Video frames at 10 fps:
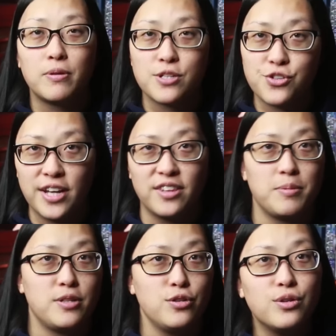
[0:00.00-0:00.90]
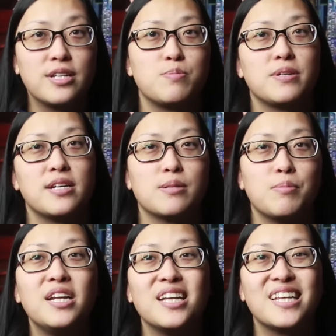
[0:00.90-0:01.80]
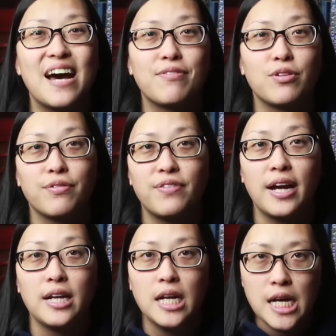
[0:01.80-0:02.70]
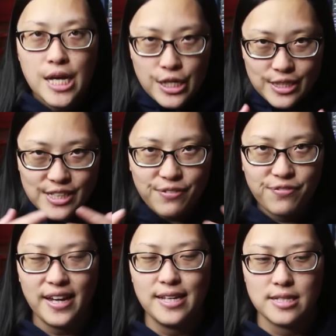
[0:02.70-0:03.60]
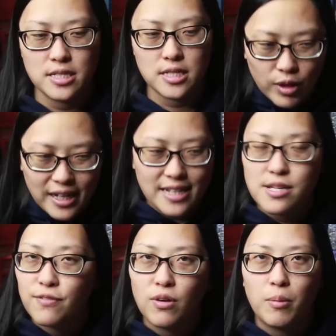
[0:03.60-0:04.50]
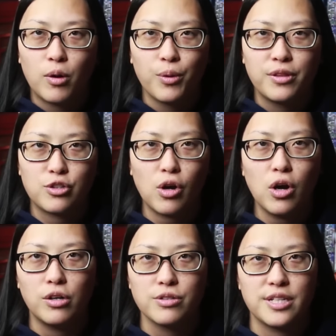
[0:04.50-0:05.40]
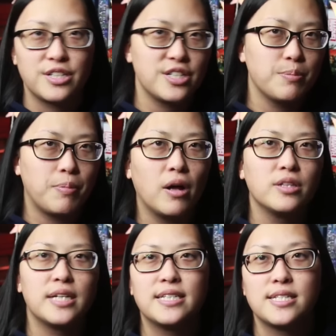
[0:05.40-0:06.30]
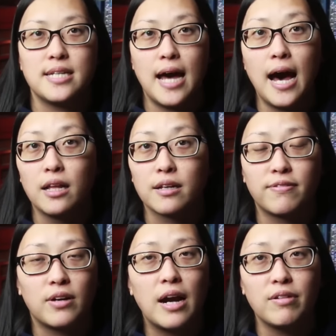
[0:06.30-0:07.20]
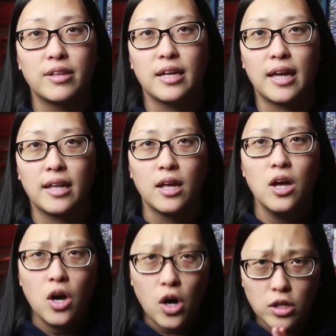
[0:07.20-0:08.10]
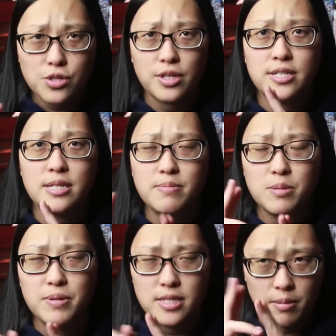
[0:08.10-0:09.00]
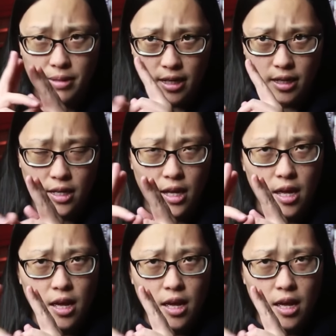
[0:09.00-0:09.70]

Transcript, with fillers: her strength up to do this, because immediately after the fight, she faints. We're guessing from her withdrawals, and she apologizes to Alec for everything. And also there seems to be some kind of